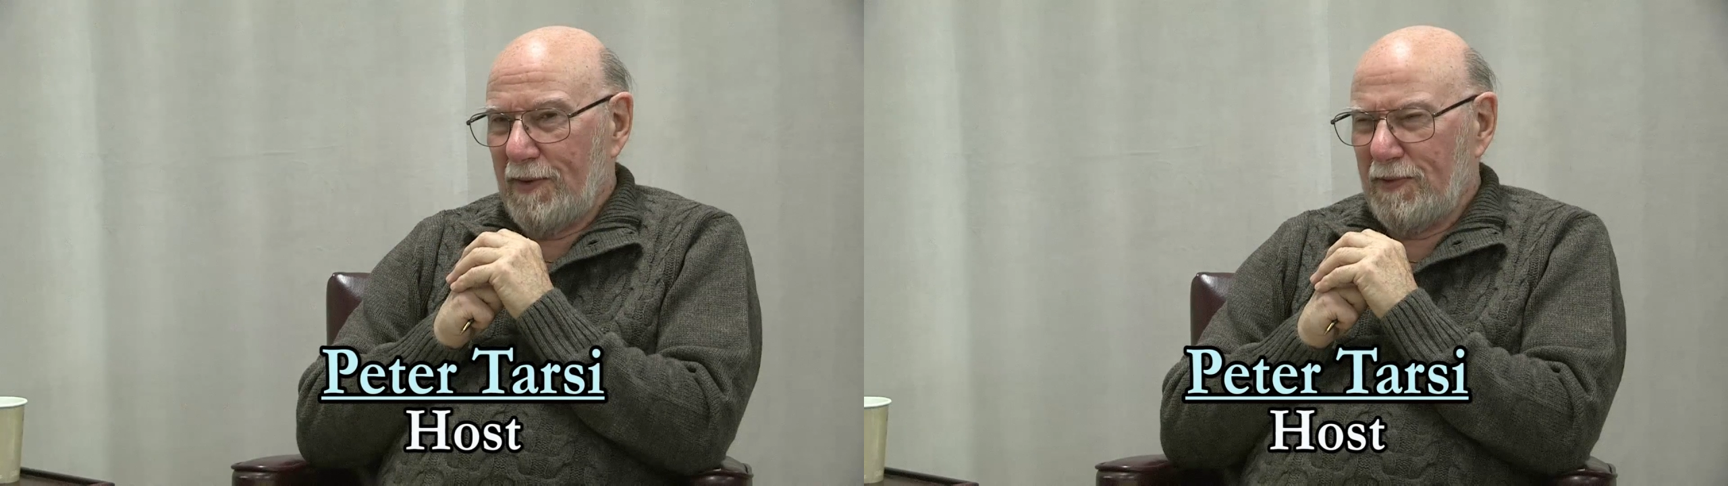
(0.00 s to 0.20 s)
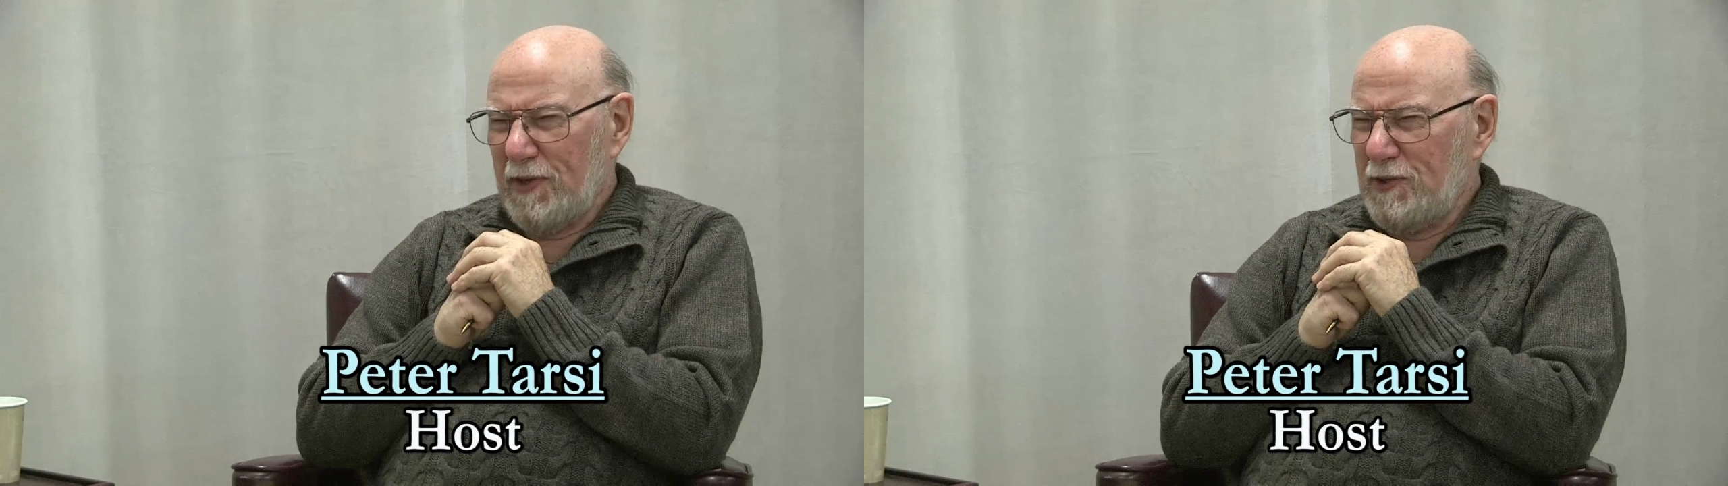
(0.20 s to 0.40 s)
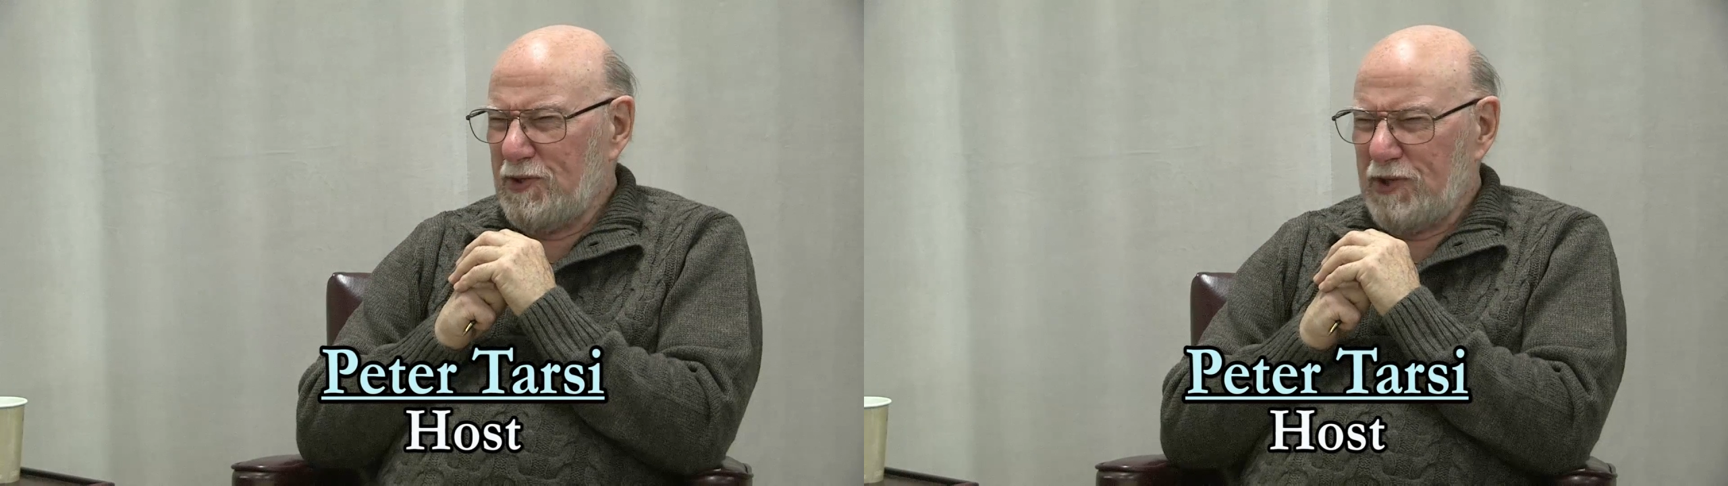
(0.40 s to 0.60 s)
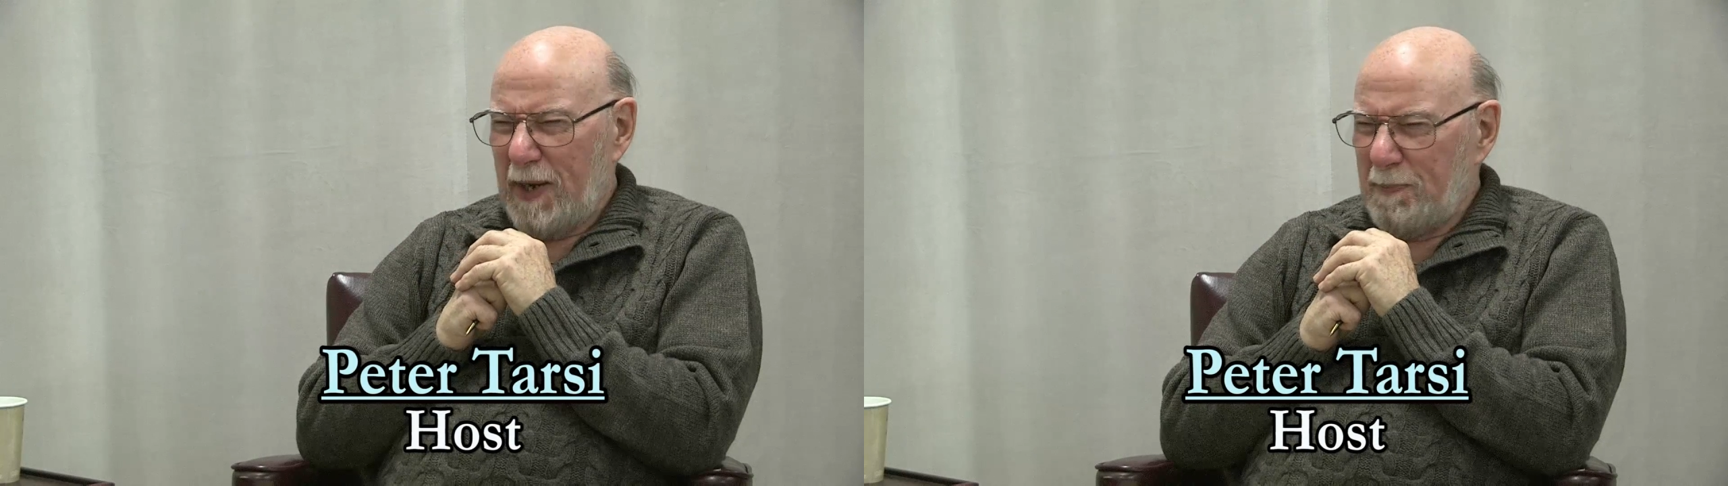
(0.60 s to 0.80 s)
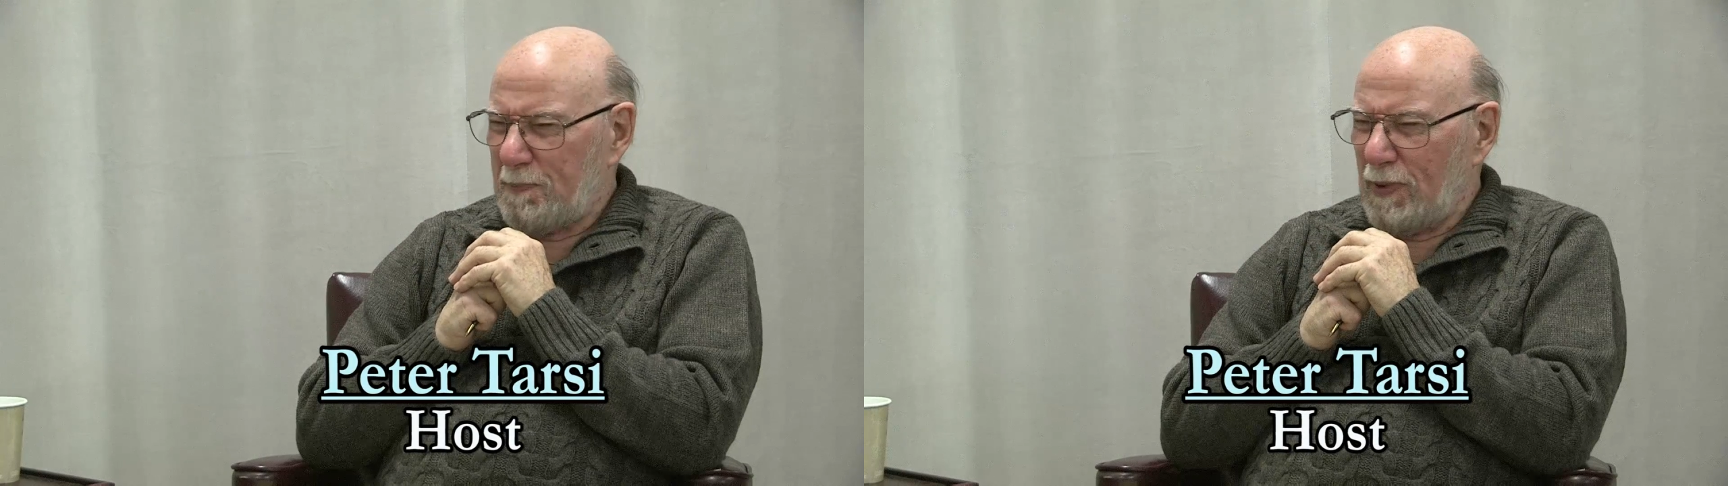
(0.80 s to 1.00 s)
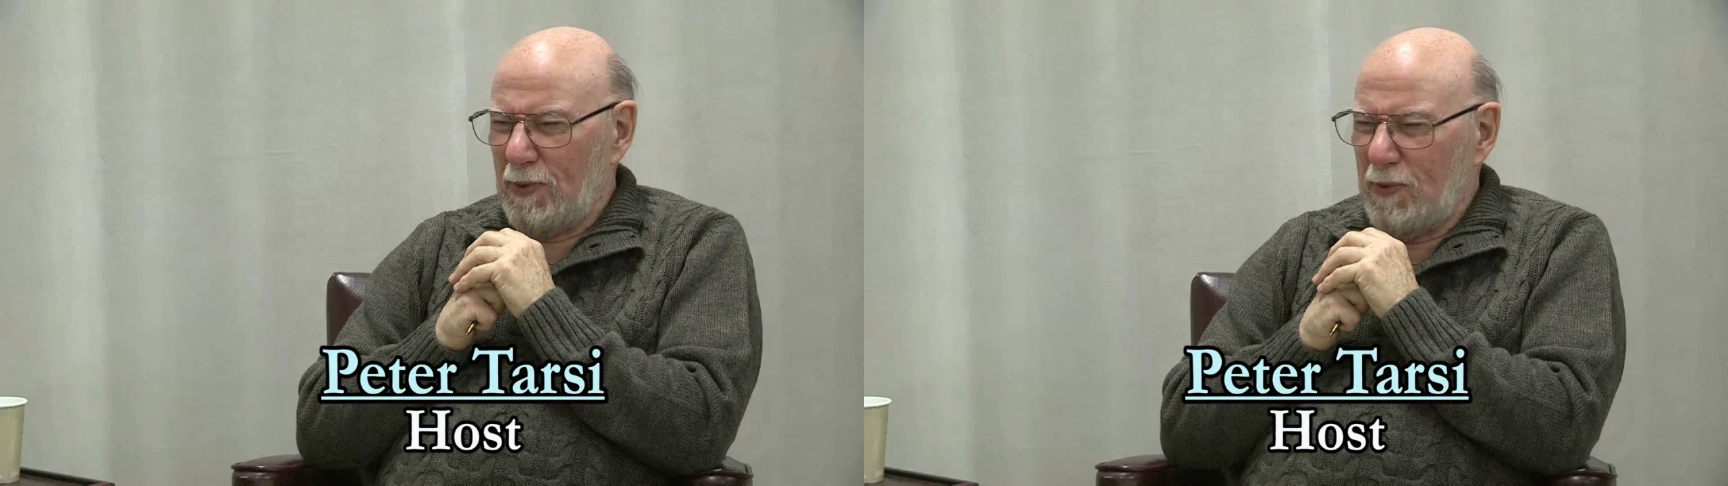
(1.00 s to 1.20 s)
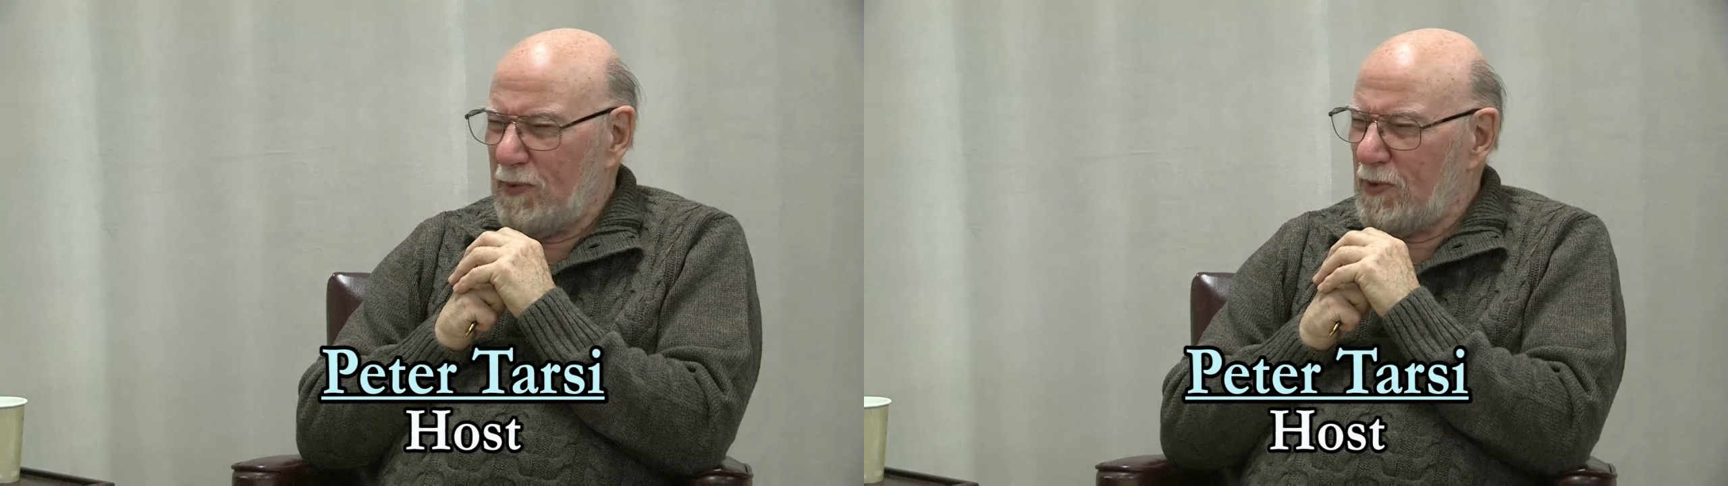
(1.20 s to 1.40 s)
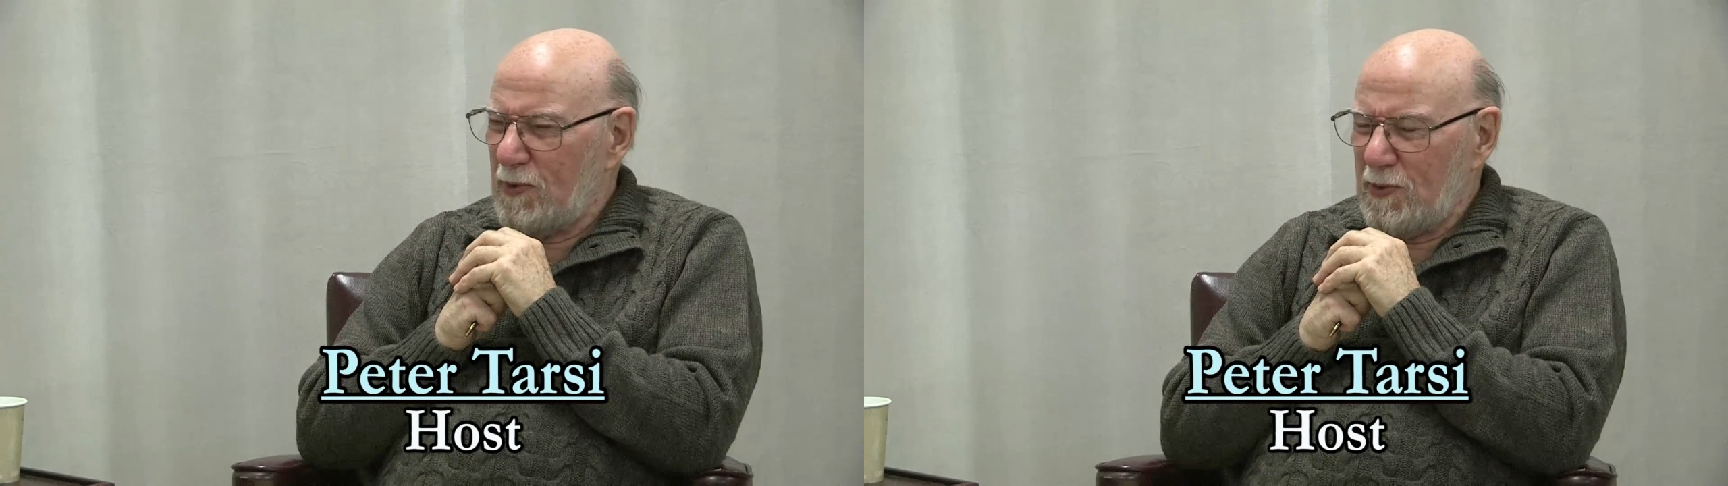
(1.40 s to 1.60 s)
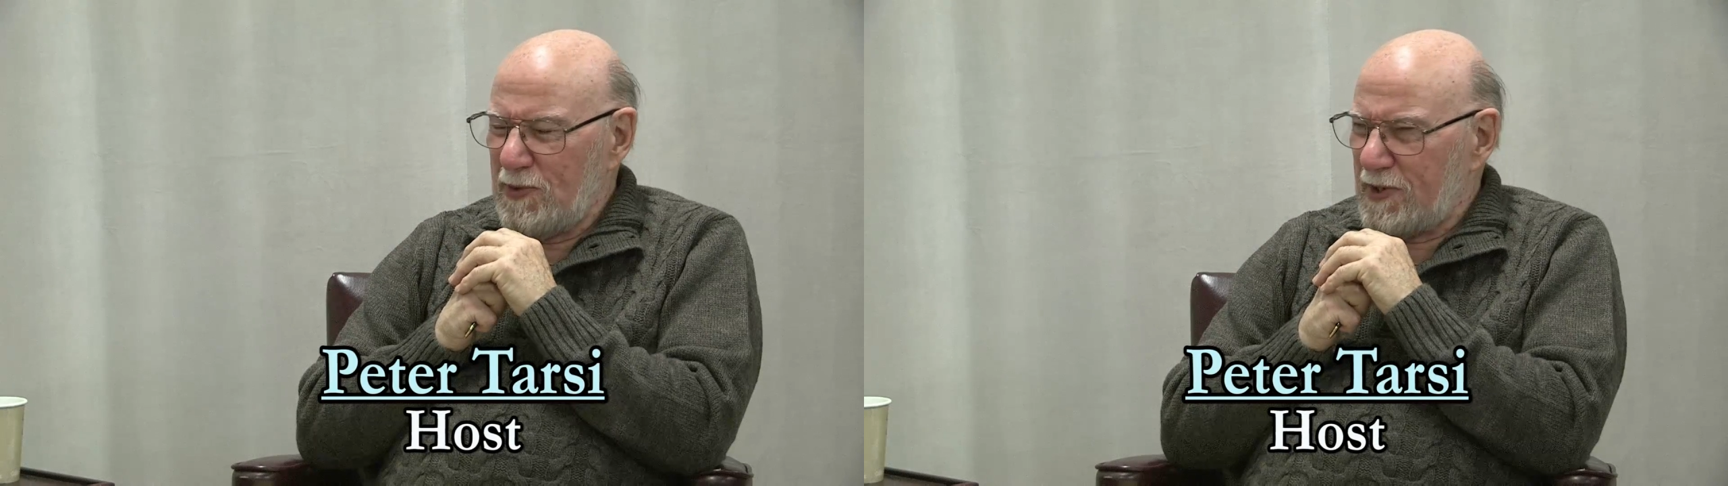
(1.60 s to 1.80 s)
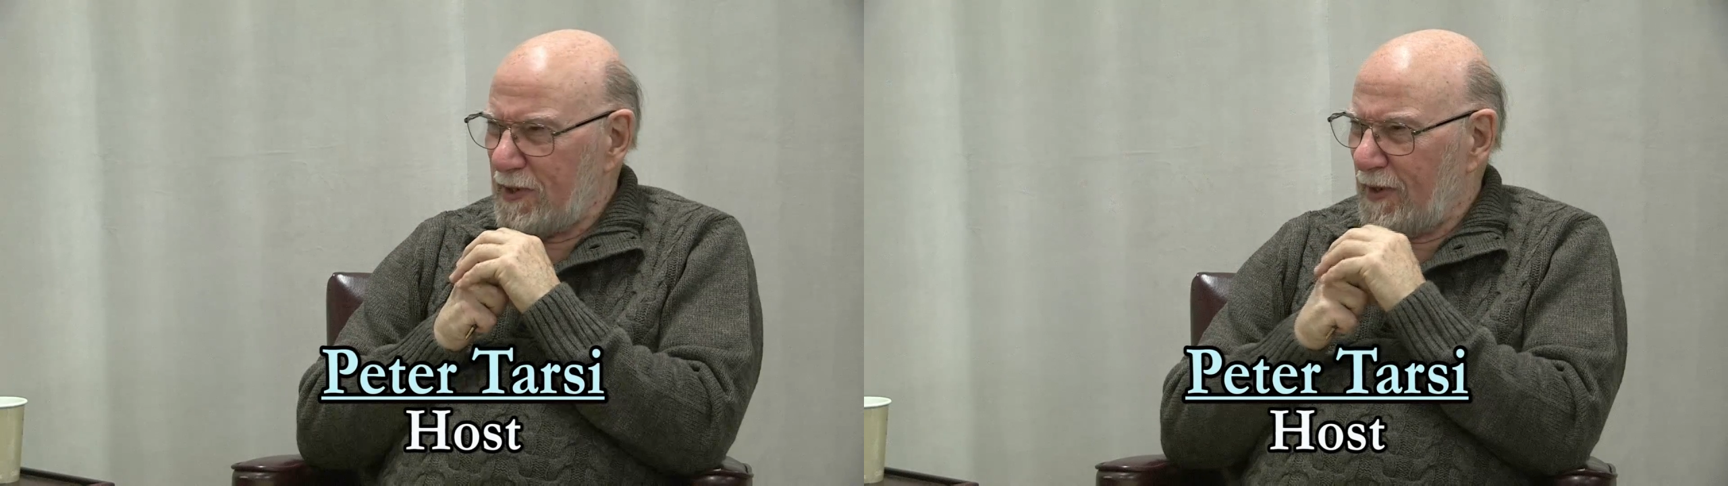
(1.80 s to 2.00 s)
the JetBlue
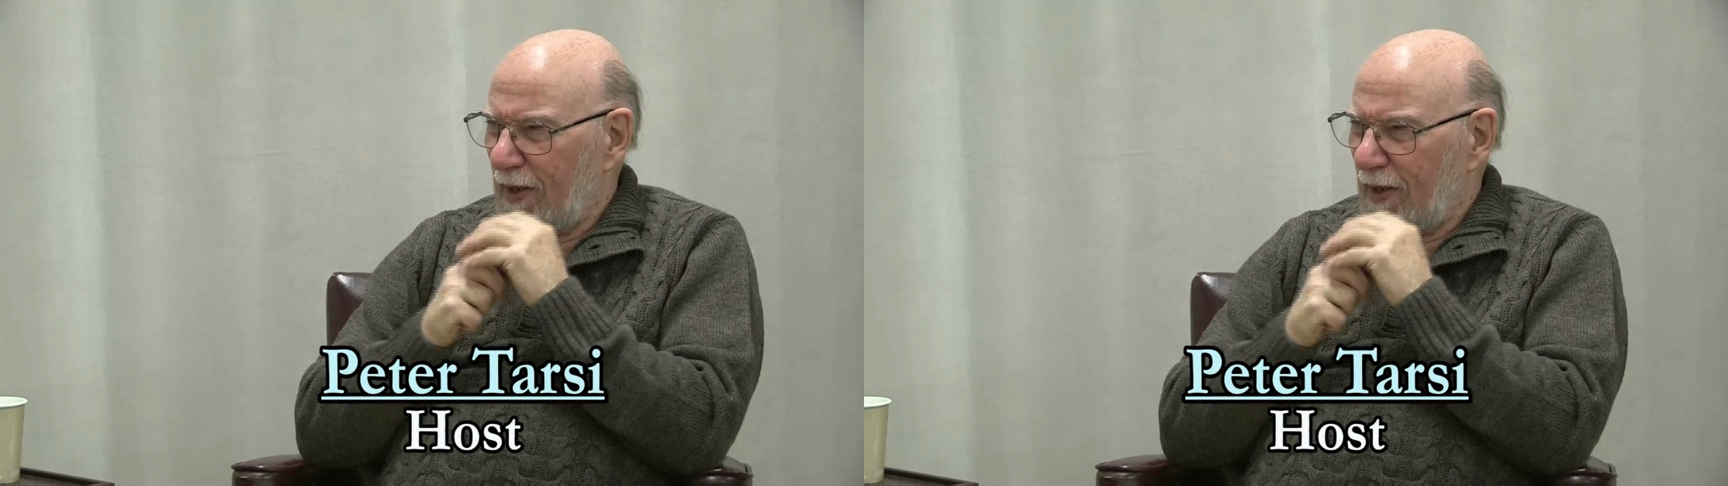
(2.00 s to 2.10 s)
news,